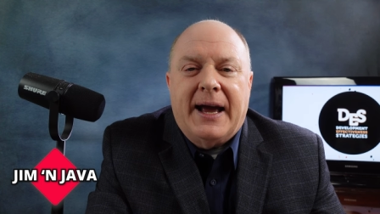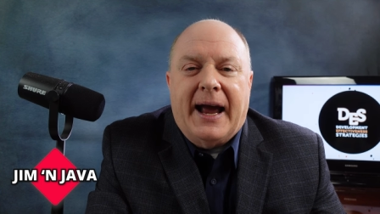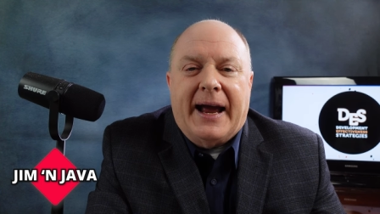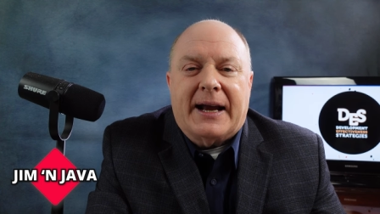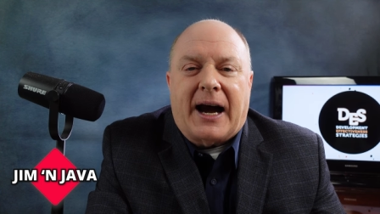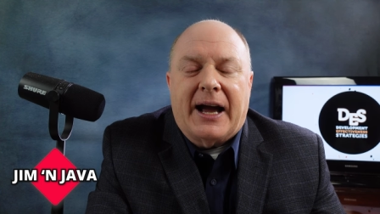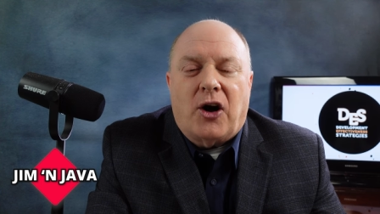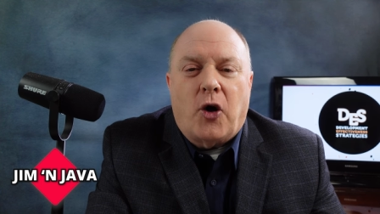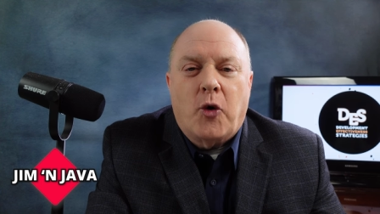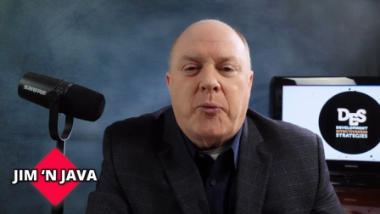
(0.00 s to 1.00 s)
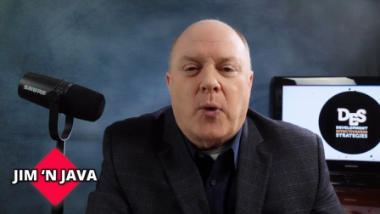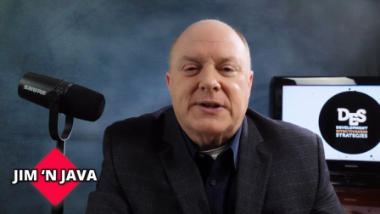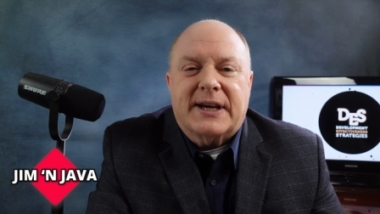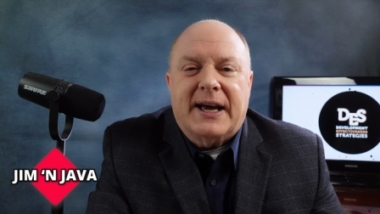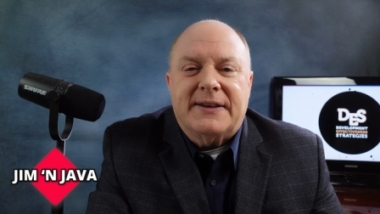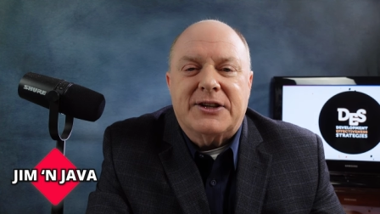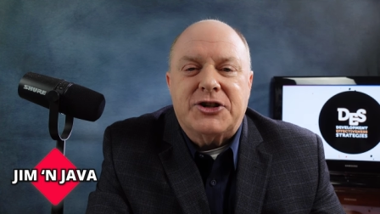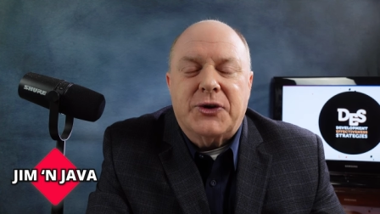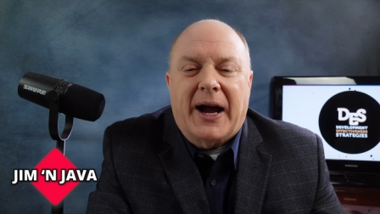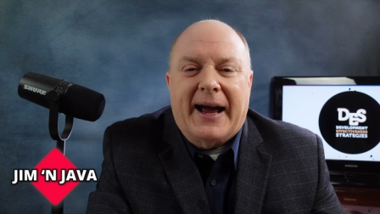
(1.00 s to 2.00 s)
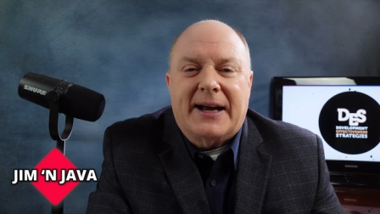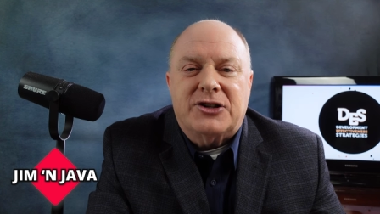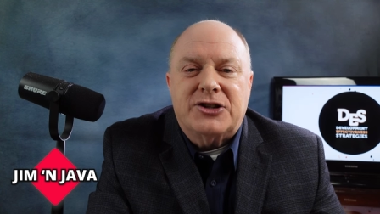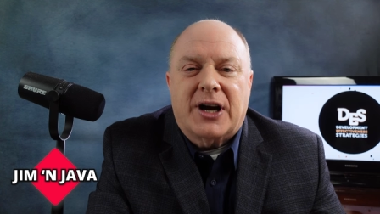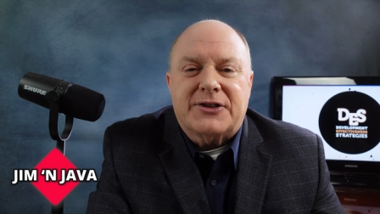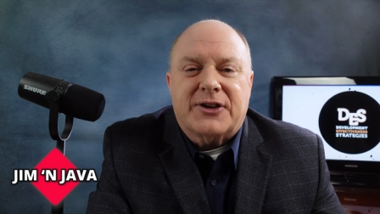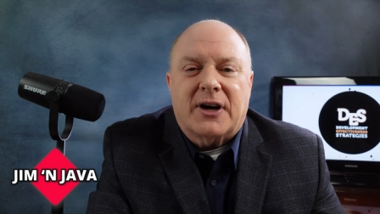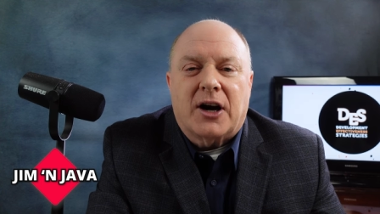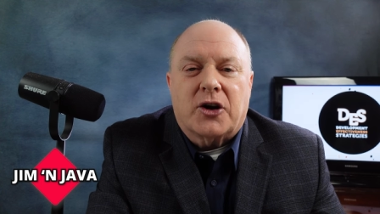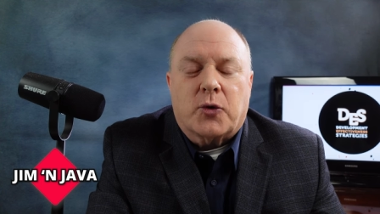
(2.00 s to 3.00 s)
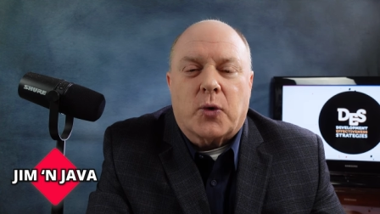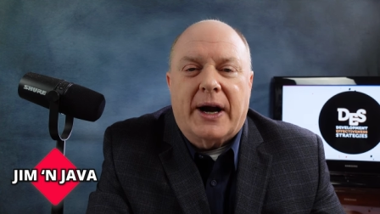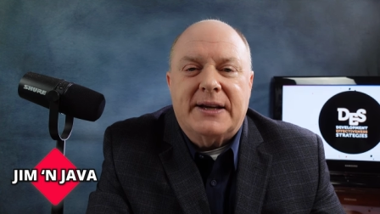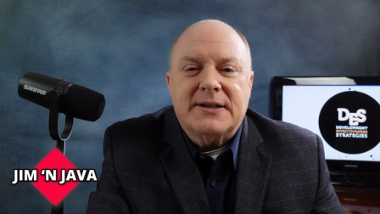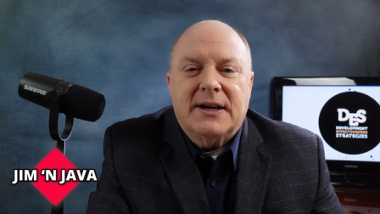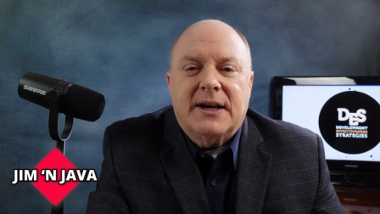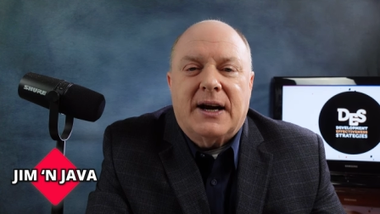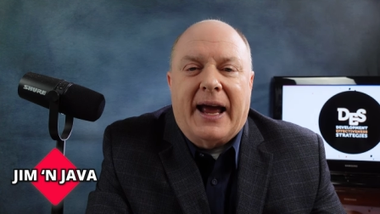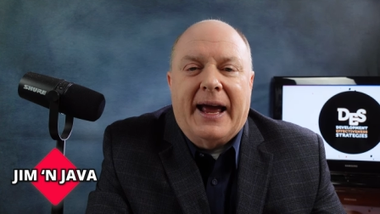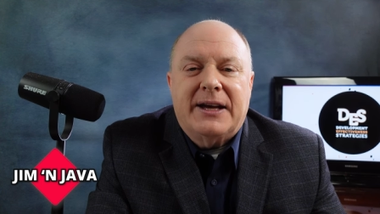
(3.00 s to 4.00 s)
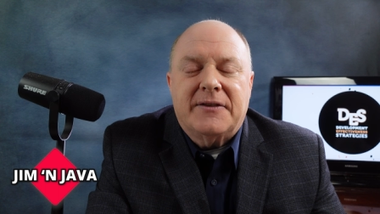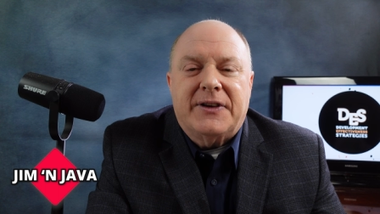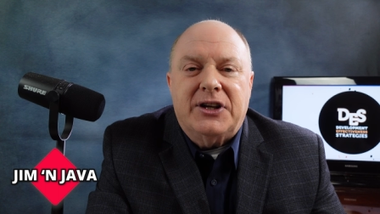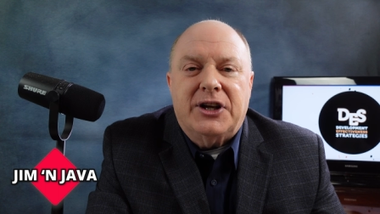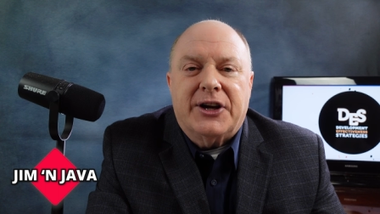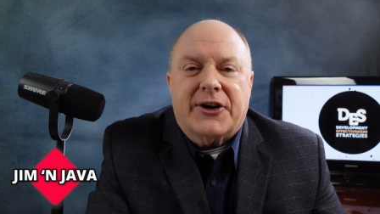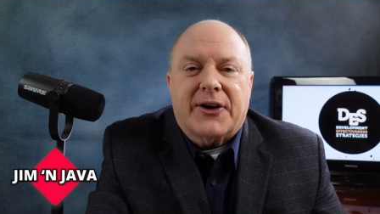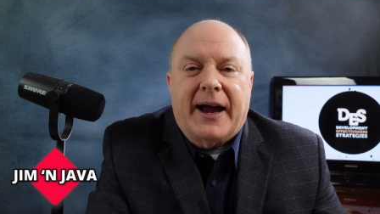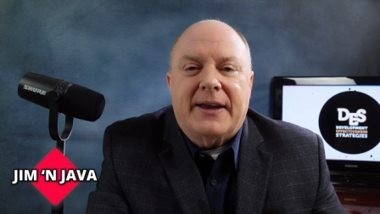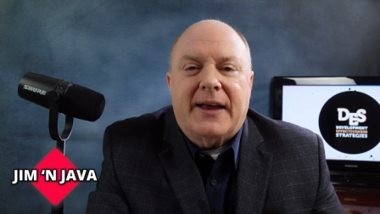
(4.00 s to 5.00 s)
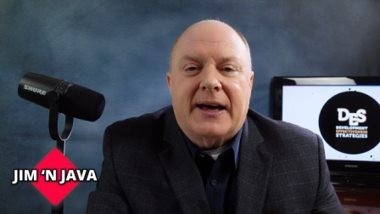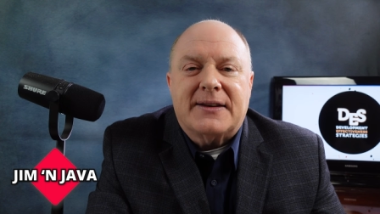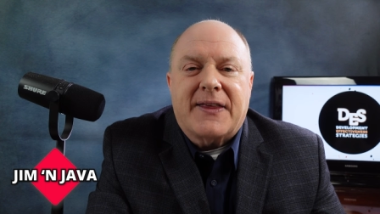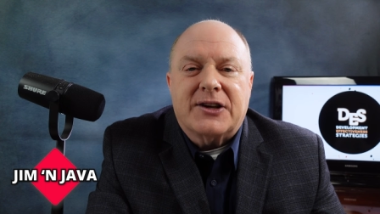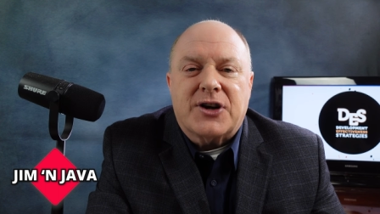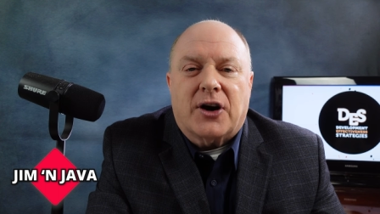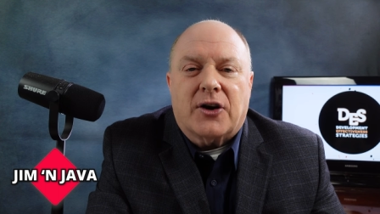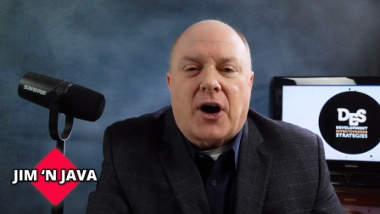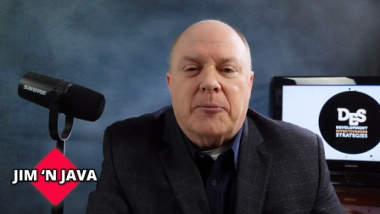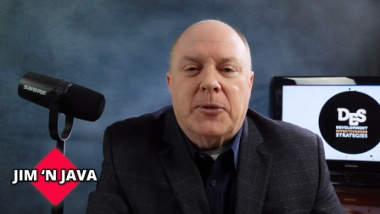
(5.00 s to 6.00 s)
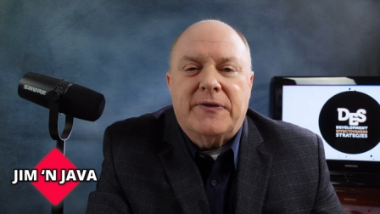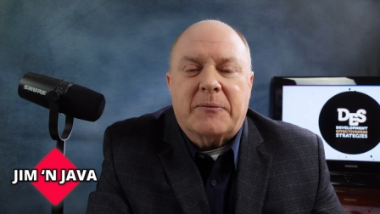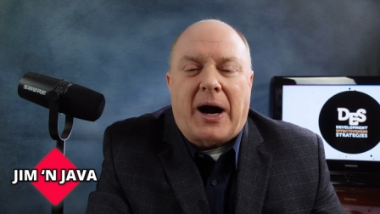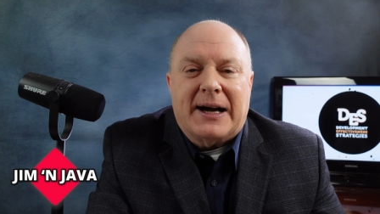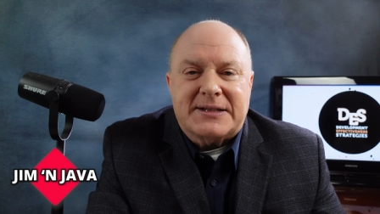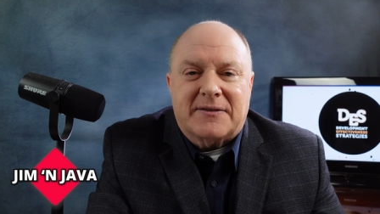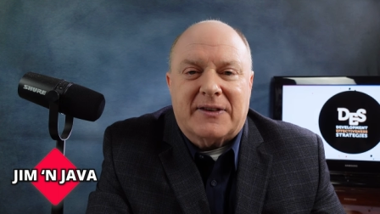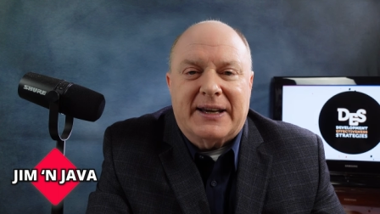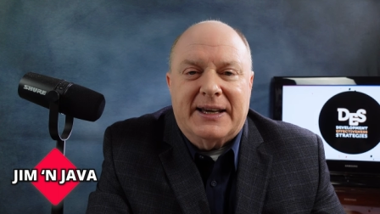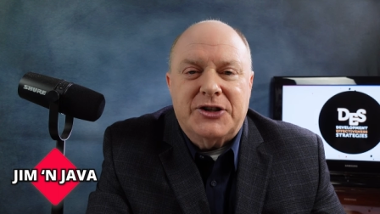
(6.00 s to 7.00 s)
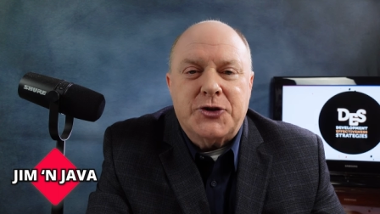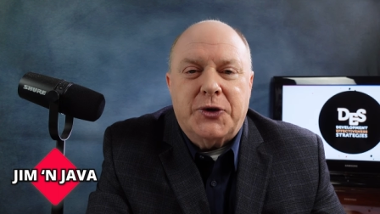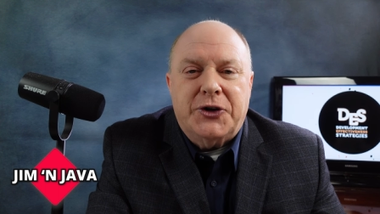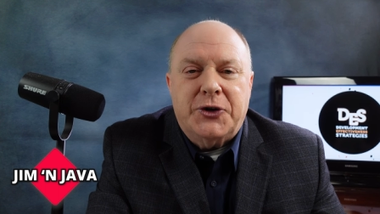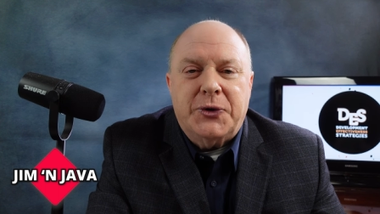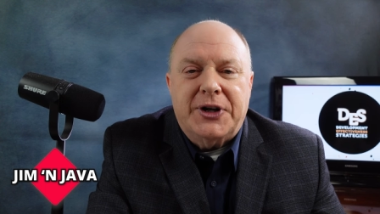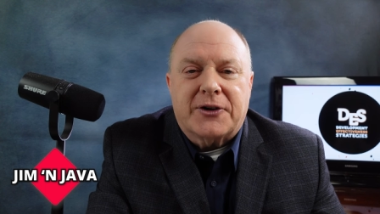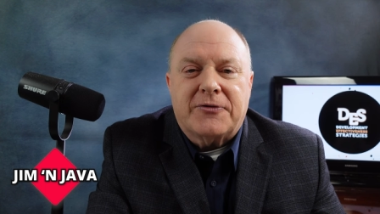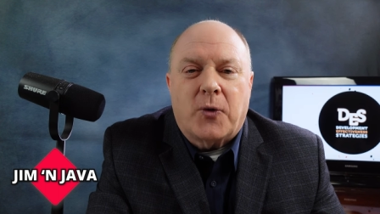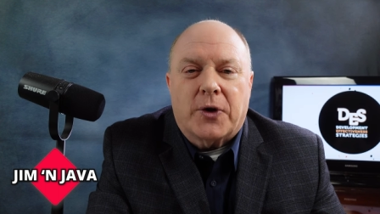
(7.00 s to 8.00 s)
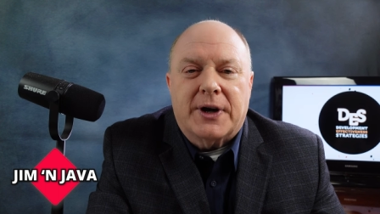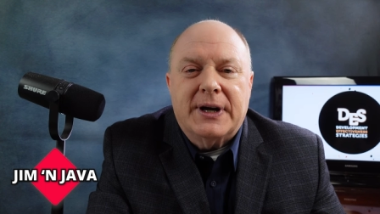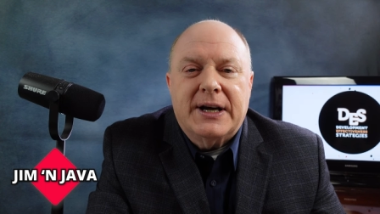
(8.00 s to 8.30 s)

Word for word: And I hope once again that you had just a, a great end of the year and that things are, are moving positively into a new year for you.